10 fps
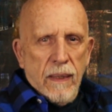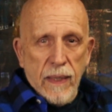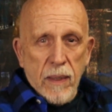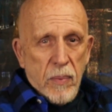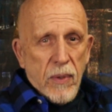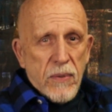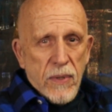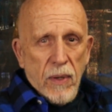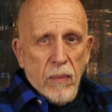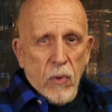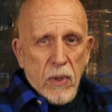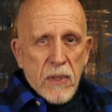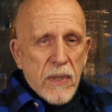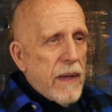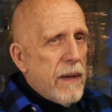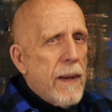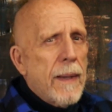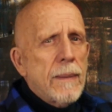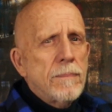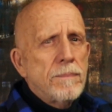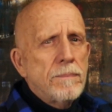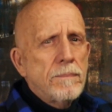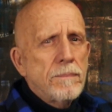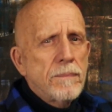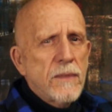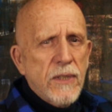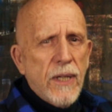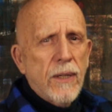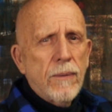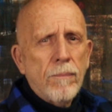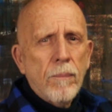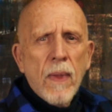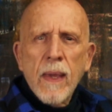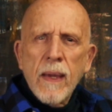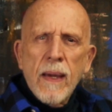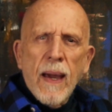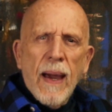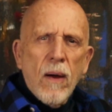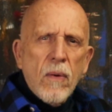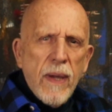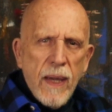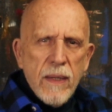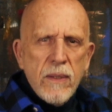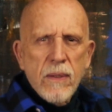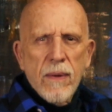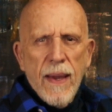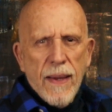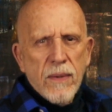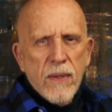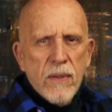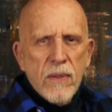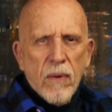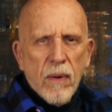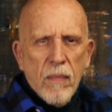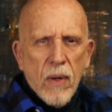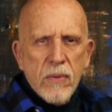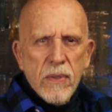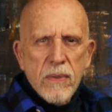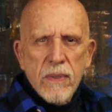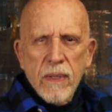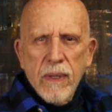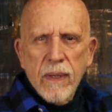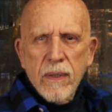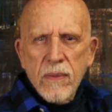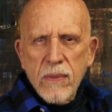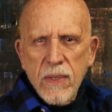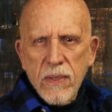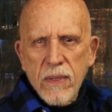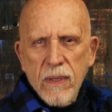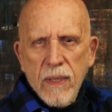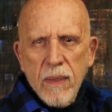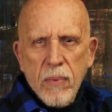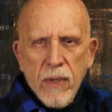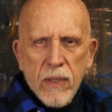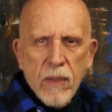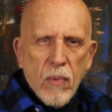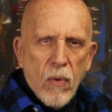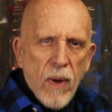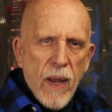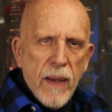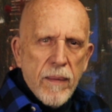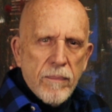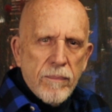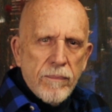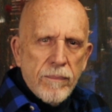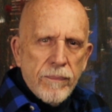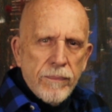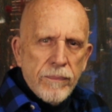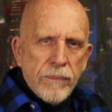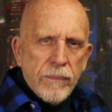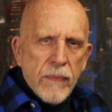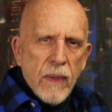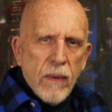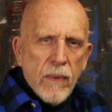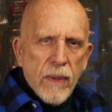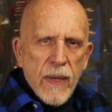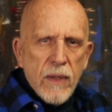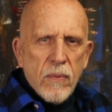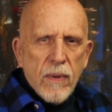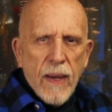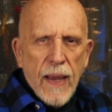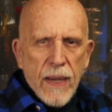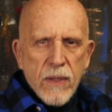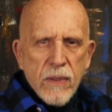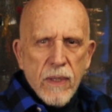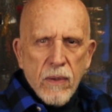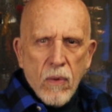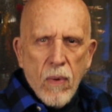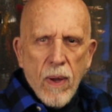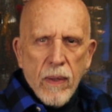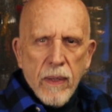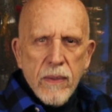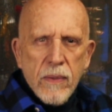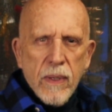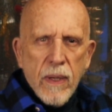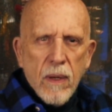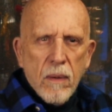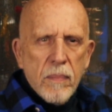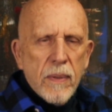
That approach seldom works. So, how can you access your emotions in a consistently predictable way? Well, that's where action and qualities can help.